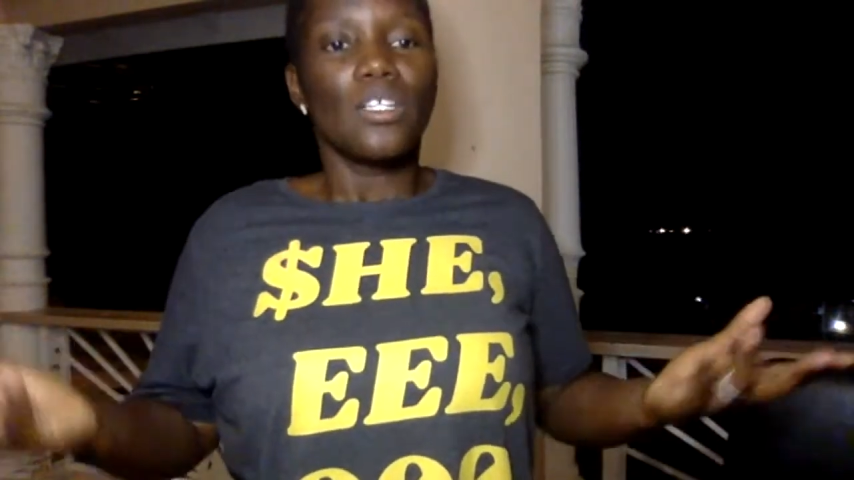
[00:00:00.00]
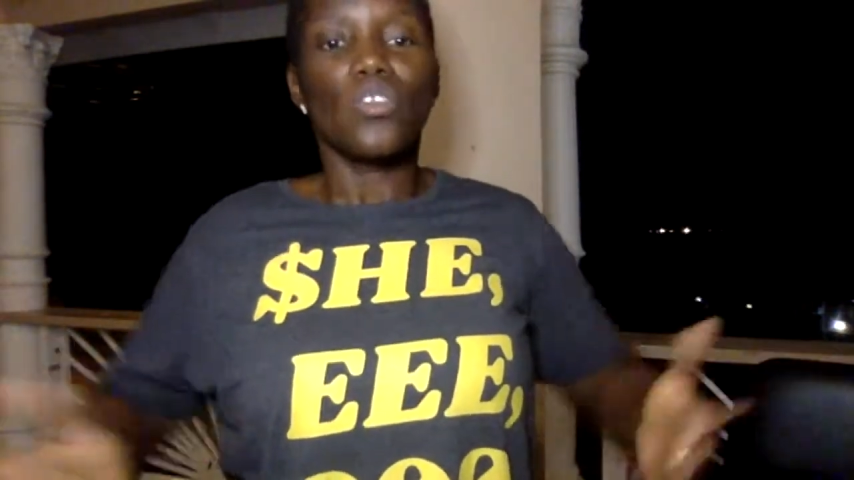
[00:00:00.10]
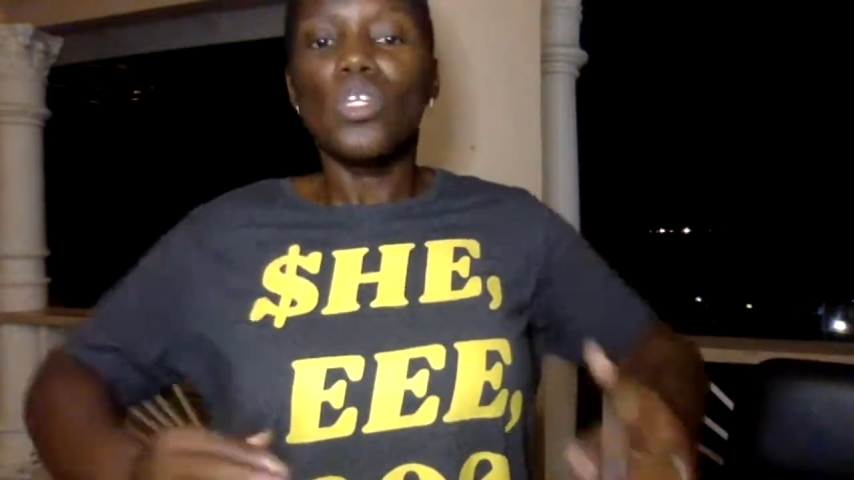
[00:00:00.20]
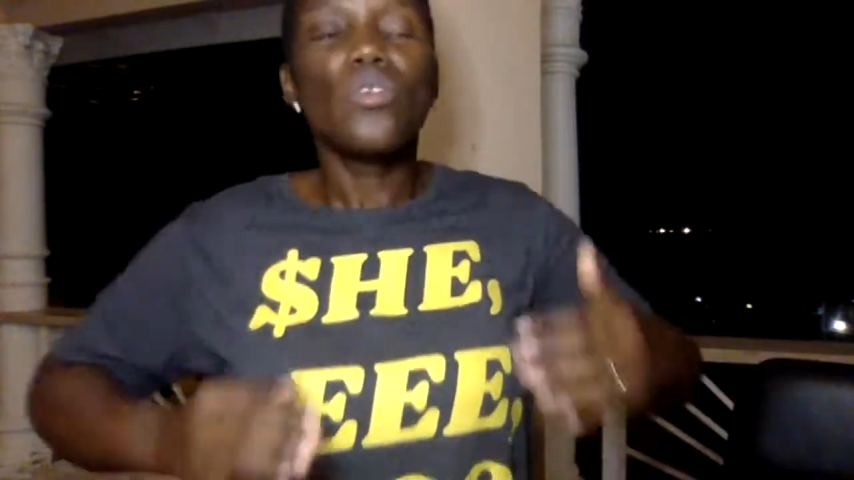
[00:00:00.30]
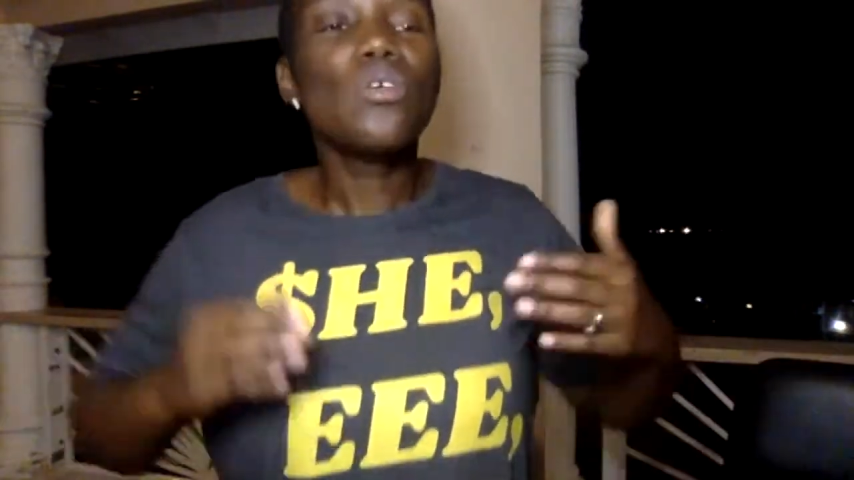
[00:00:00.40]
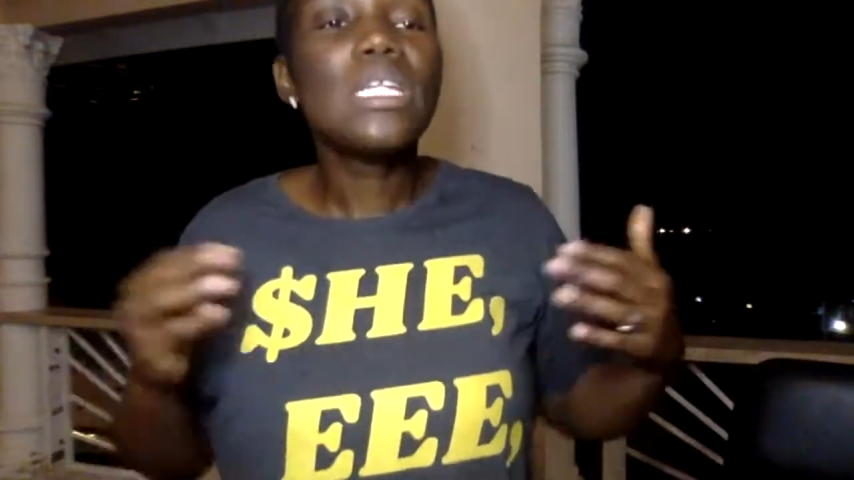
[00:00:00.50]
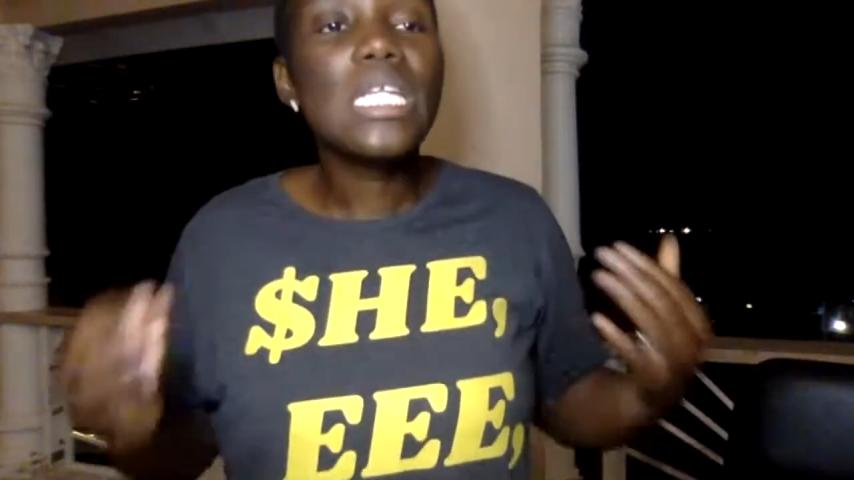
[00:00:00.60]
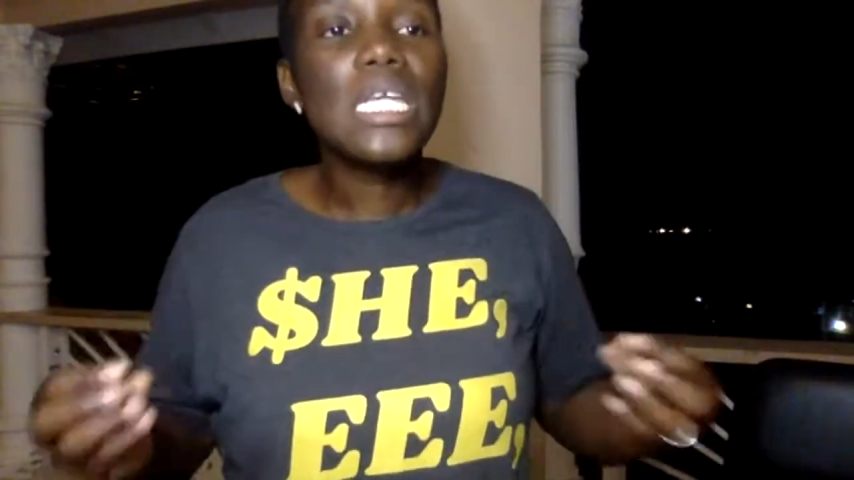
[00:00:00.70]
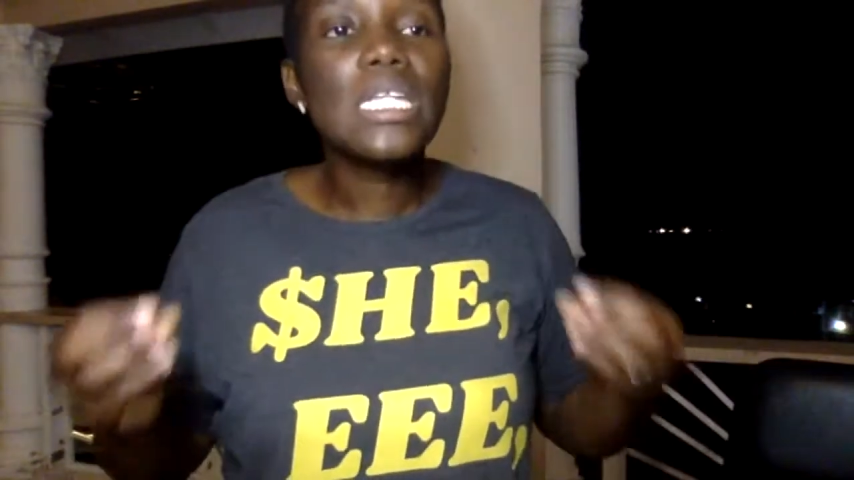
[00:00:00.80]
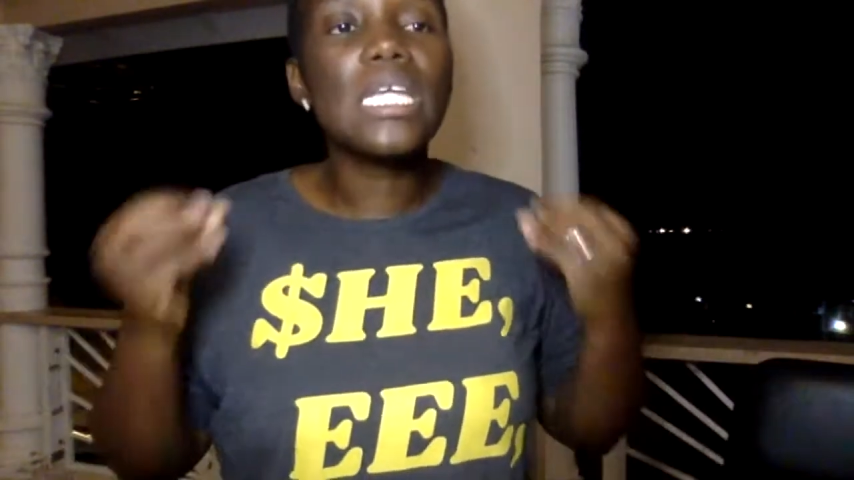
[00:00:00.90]
So
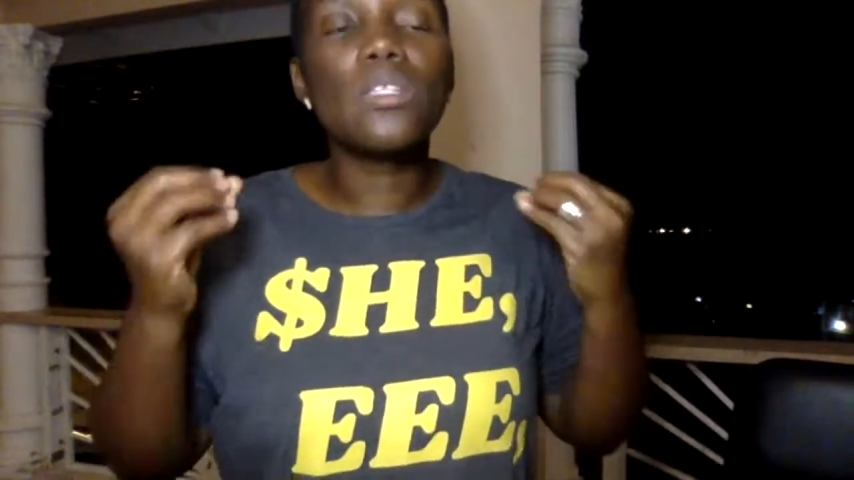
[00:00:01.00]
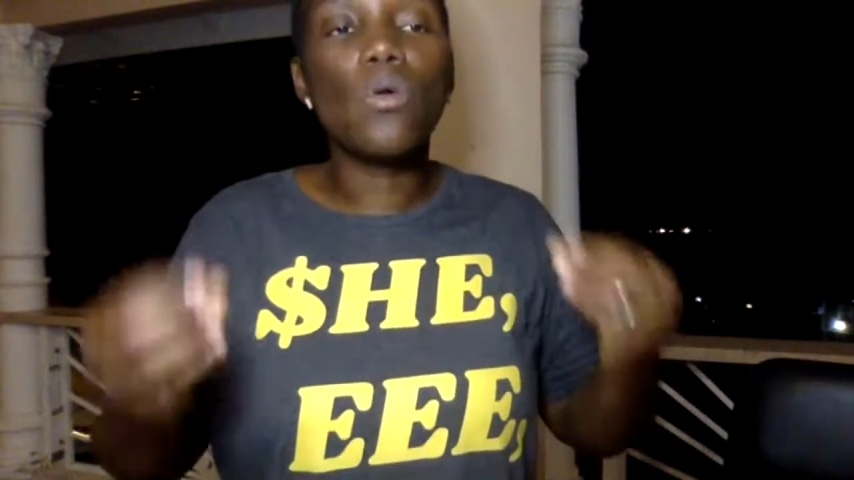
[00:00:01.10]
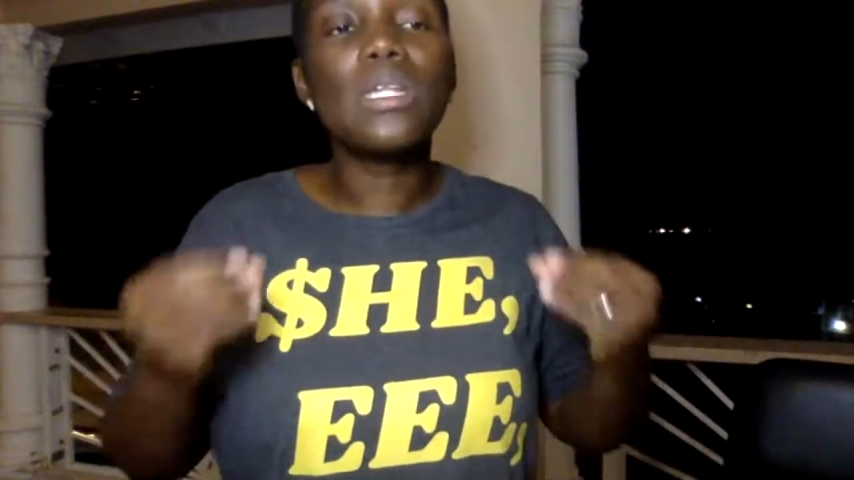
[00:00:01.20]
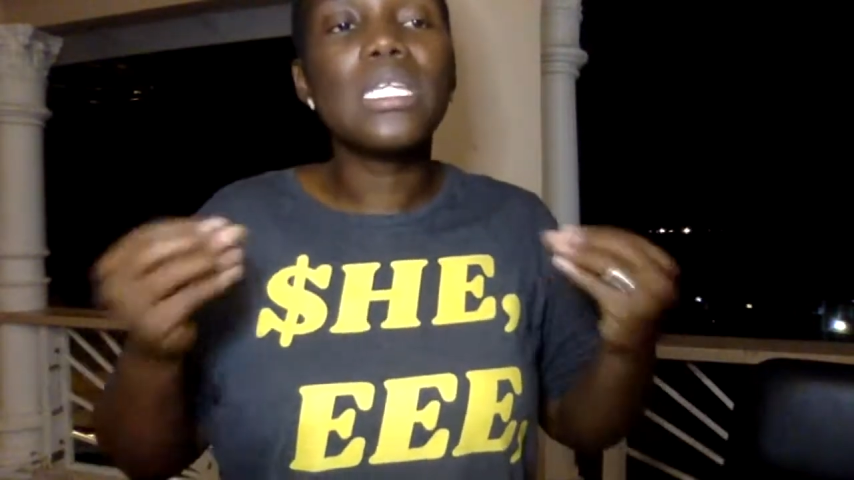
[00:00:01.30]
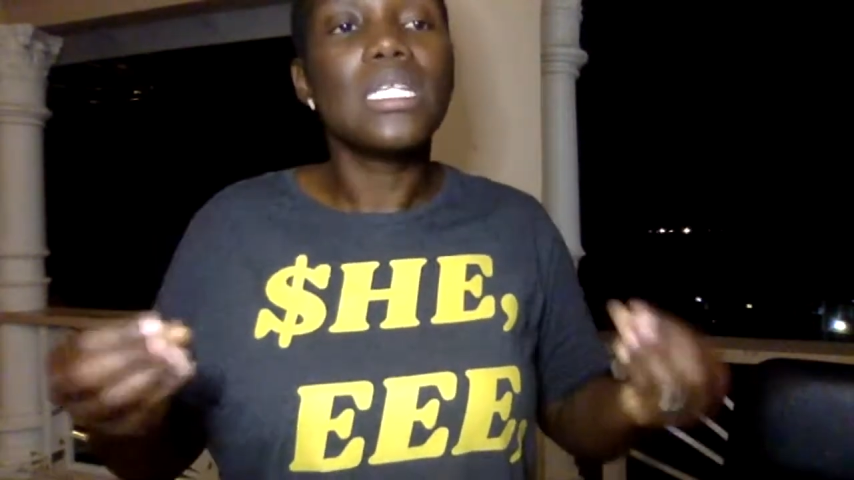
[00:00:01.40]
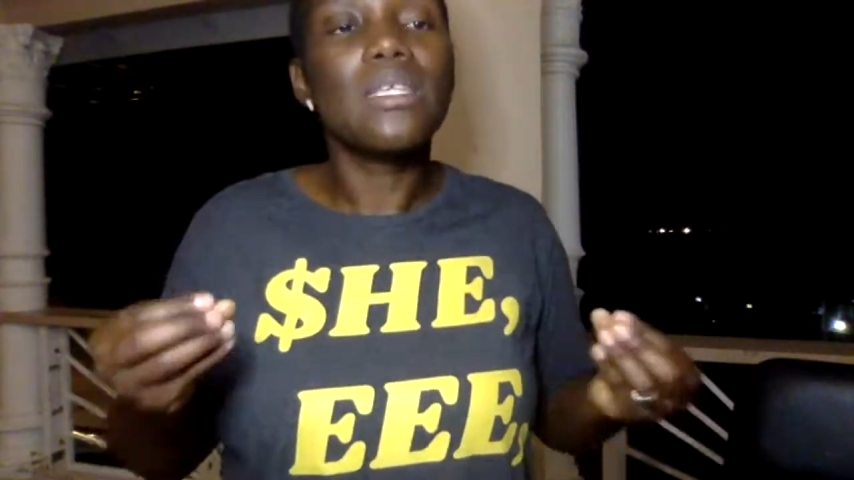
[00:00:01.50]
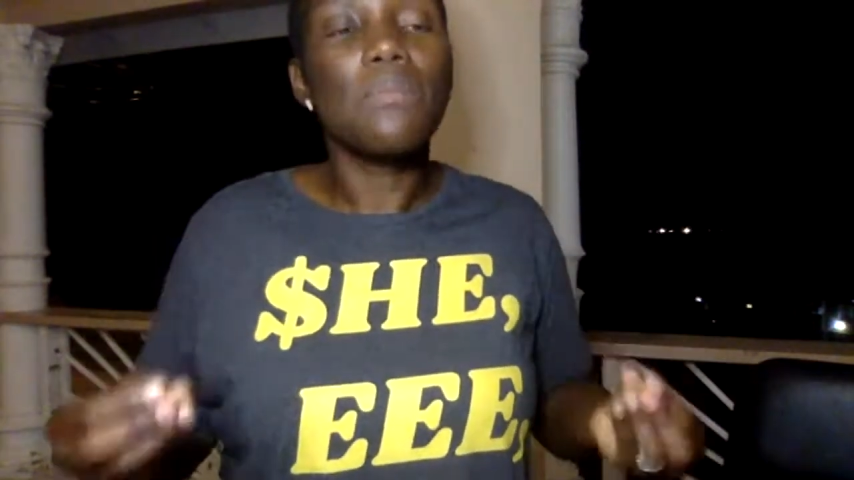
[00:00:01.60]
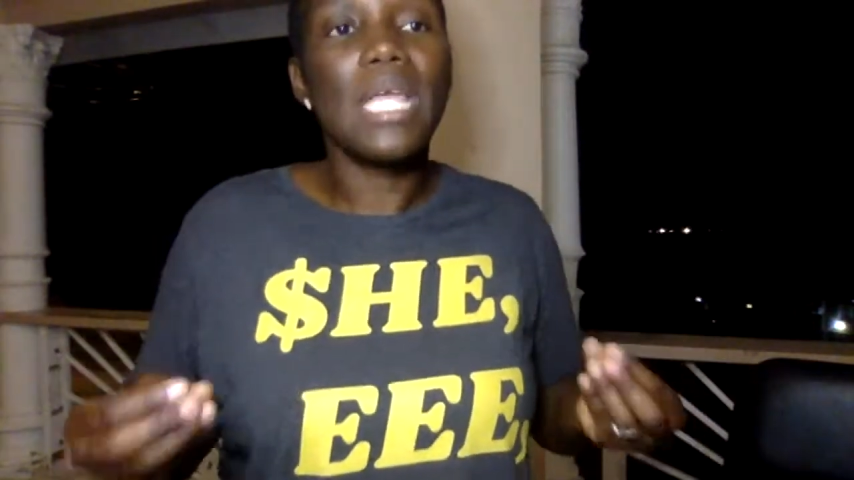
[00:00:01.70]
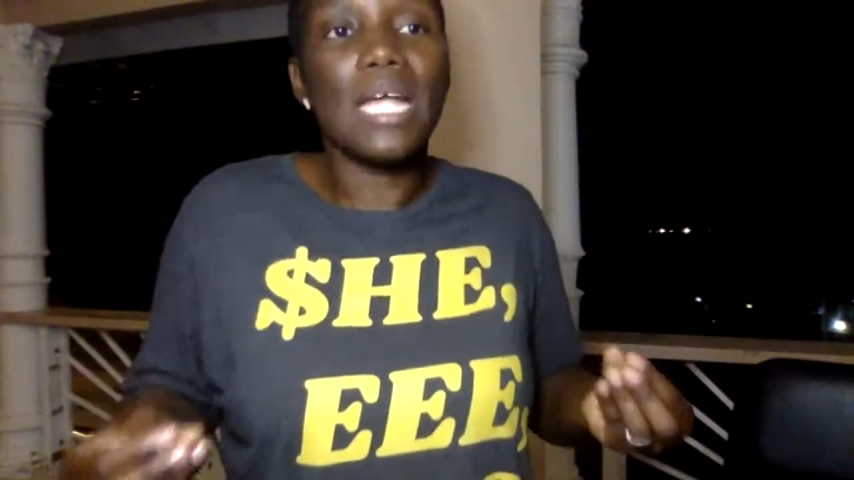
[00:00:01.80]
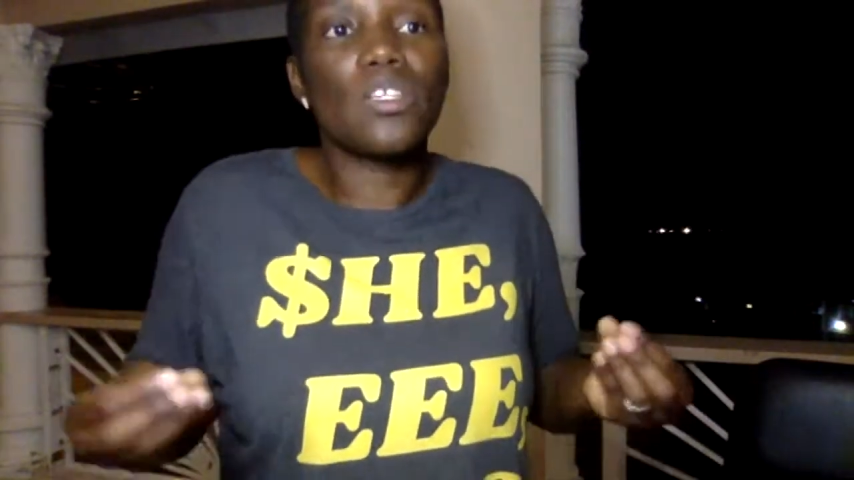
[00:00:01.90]
it don't need
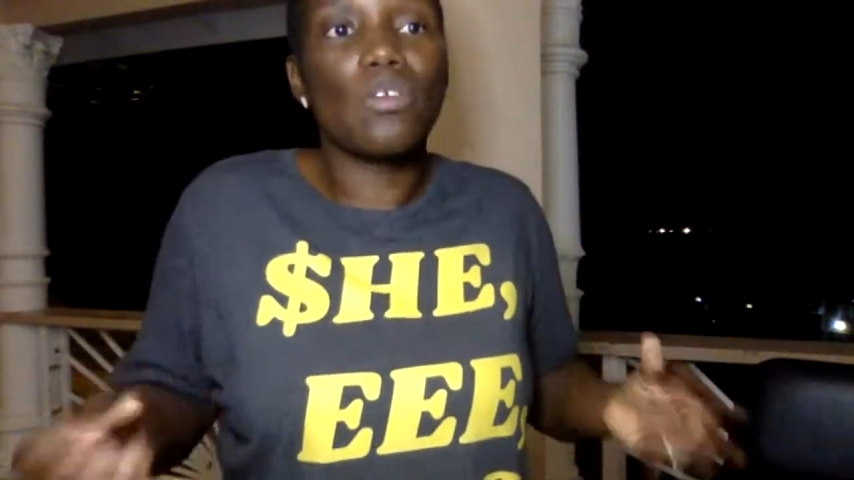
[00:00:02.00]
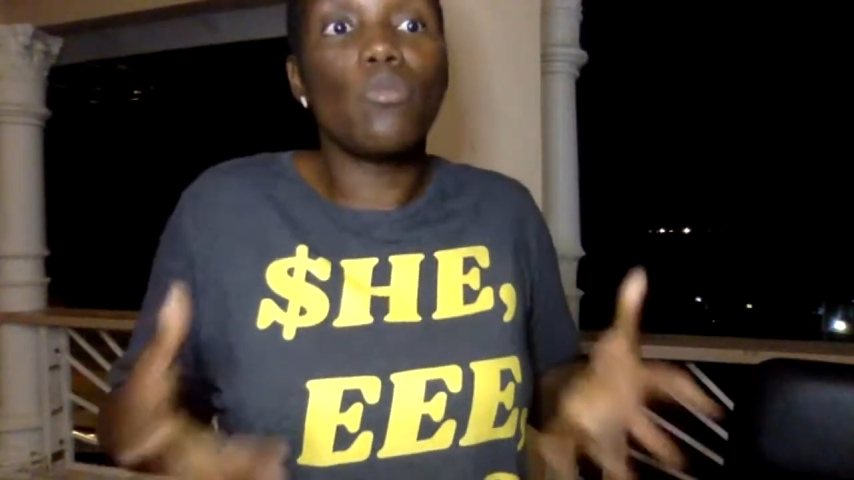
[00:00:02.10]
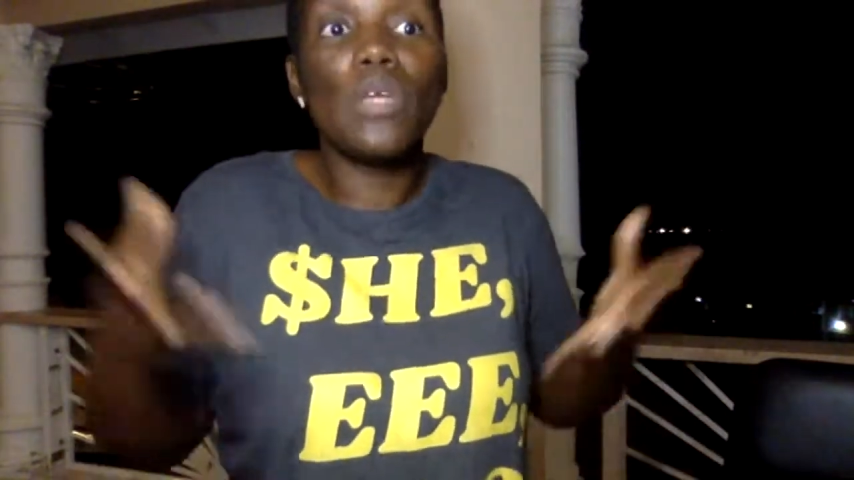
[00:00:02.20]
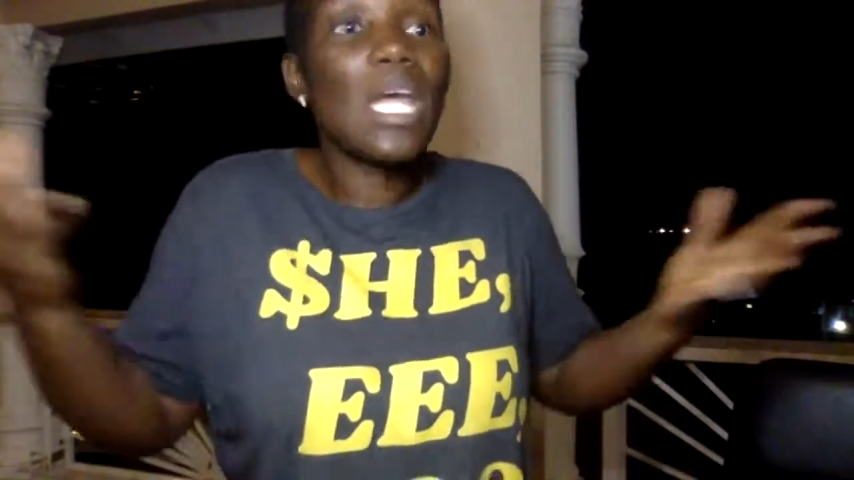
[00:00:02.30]
to be as great.